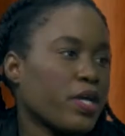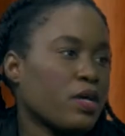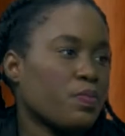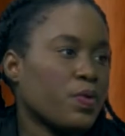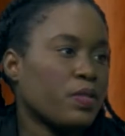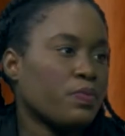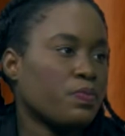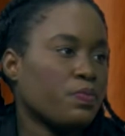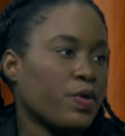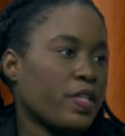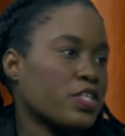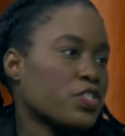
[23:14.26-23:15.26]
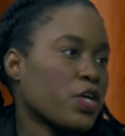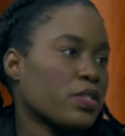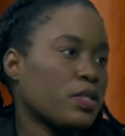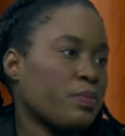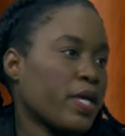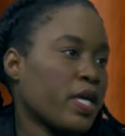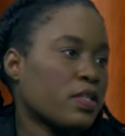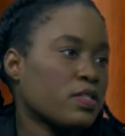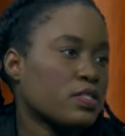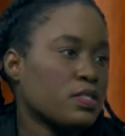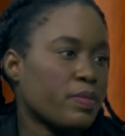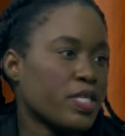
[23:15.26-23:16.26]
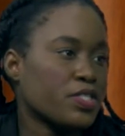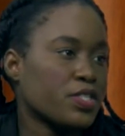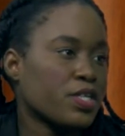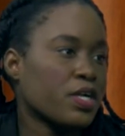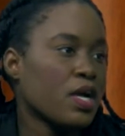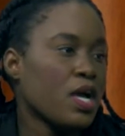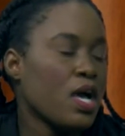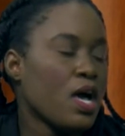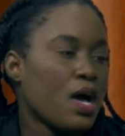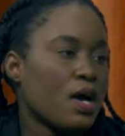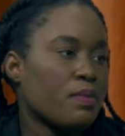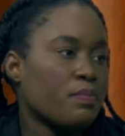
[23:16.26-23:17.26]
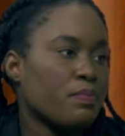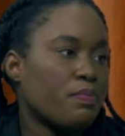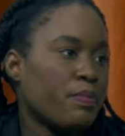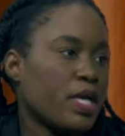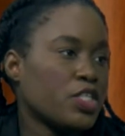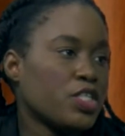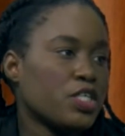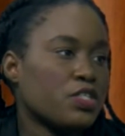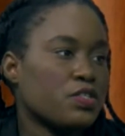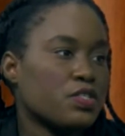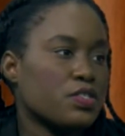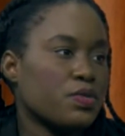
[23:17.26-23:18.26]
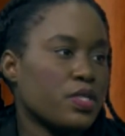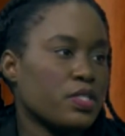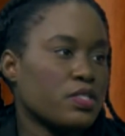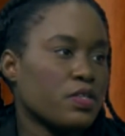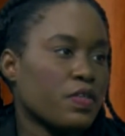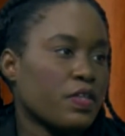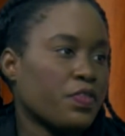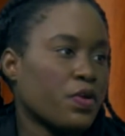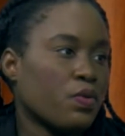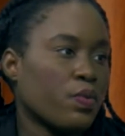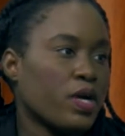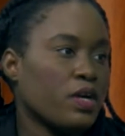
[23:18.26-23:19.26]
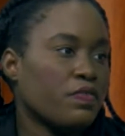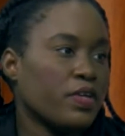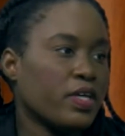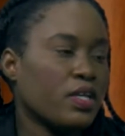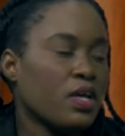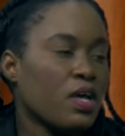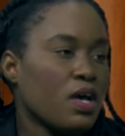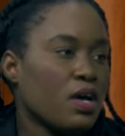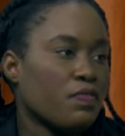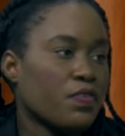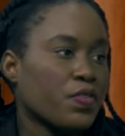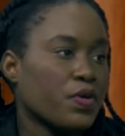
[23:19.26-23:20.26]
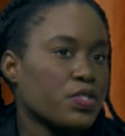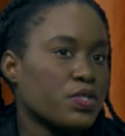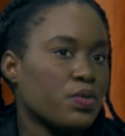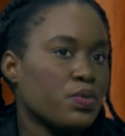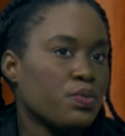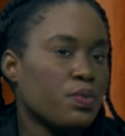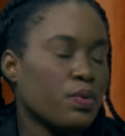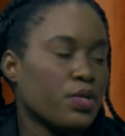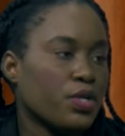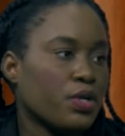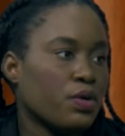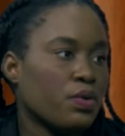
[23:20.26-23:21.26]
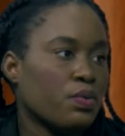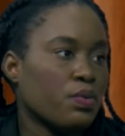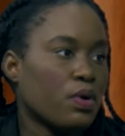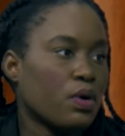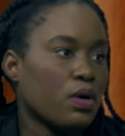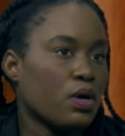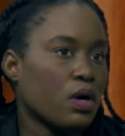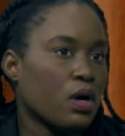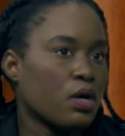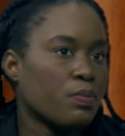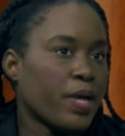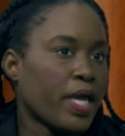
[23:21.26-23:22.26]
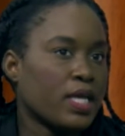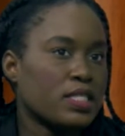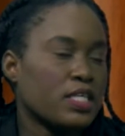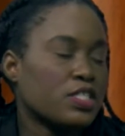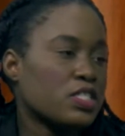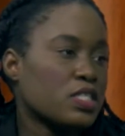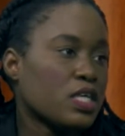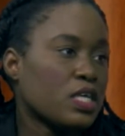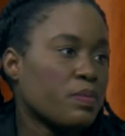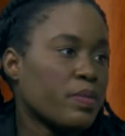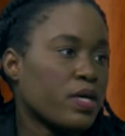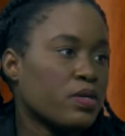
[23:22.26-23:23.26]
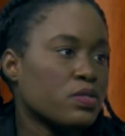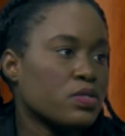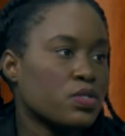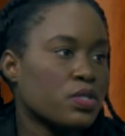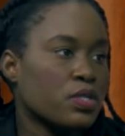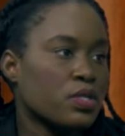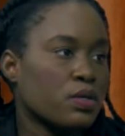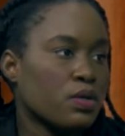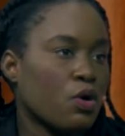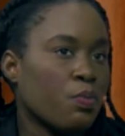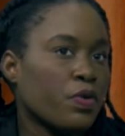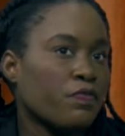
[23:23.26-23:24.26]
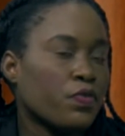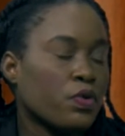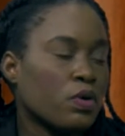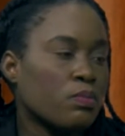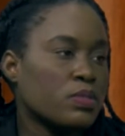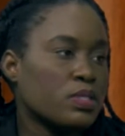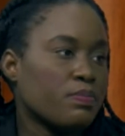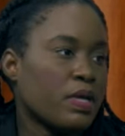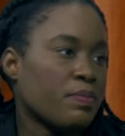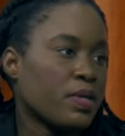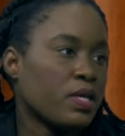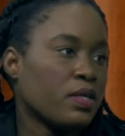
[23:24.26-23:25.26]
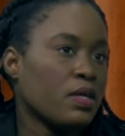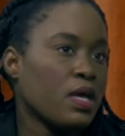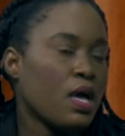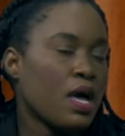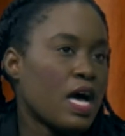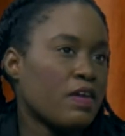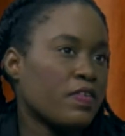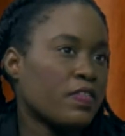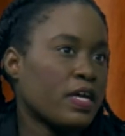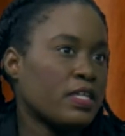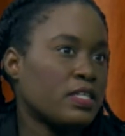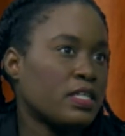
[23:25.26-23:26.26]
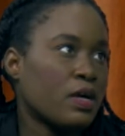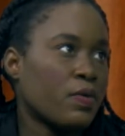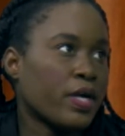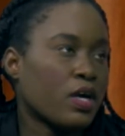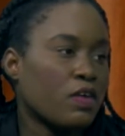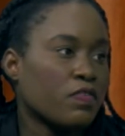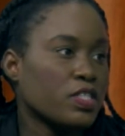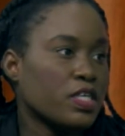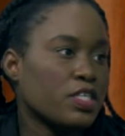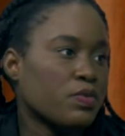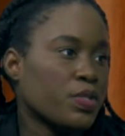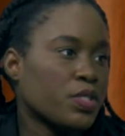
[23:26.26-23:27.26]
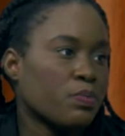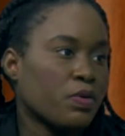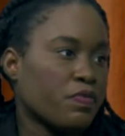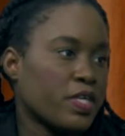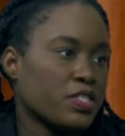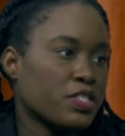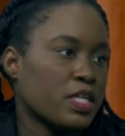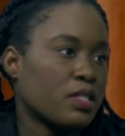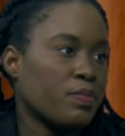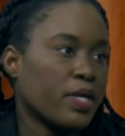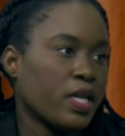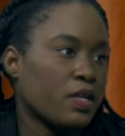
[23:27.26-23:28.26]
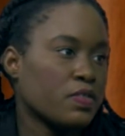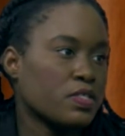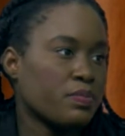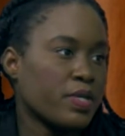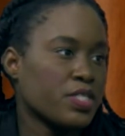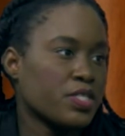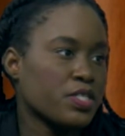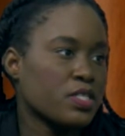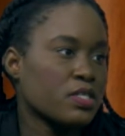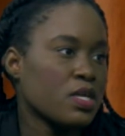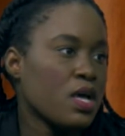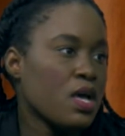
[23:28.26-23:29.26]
it up when they start the beginning of the semester, mention it to the students so that they're aware of it. For those who, aren't paying attention to emails or open forums, maybe having that direct conversation with their professors at the beginning of the semesters